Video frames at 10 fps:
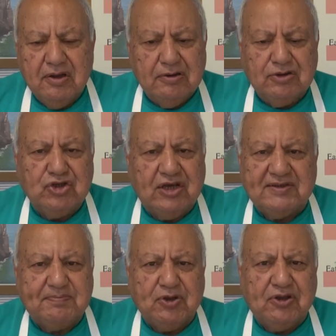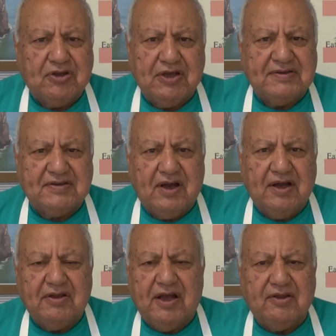You just put it
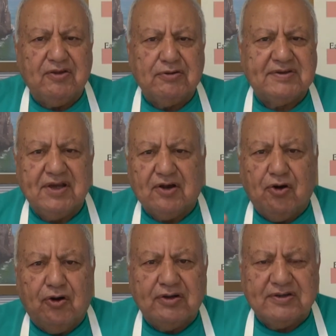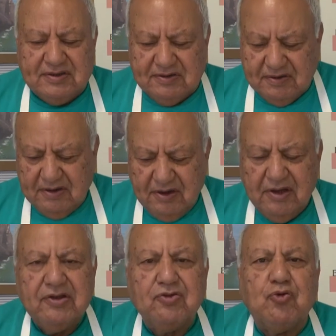inside and use the coals
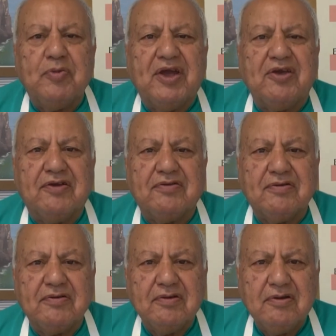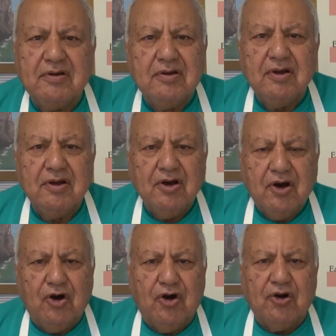to bake it.
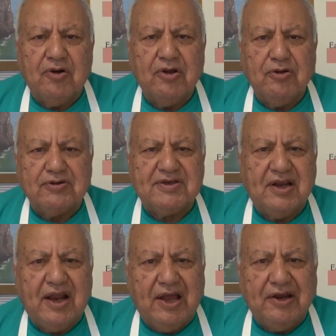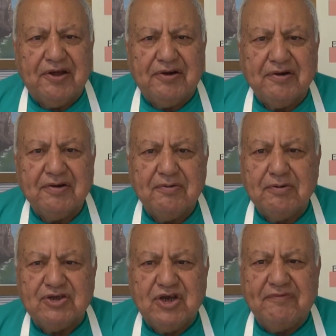Or use a liner,
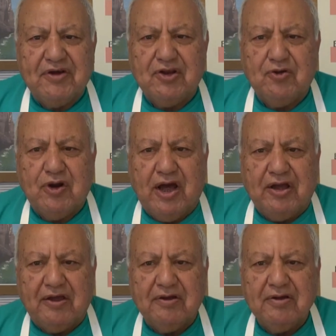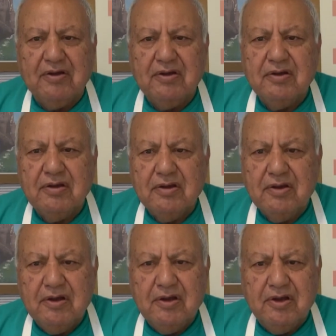whichever you like.
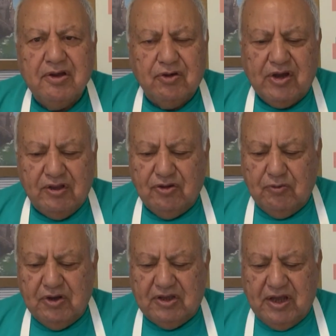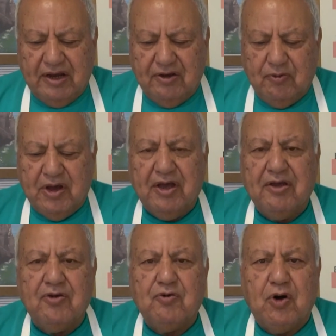You can do it any way
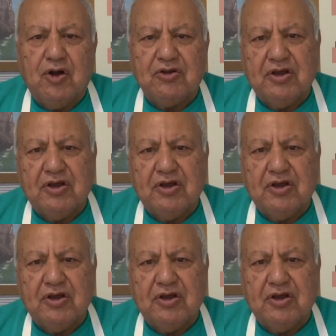you want.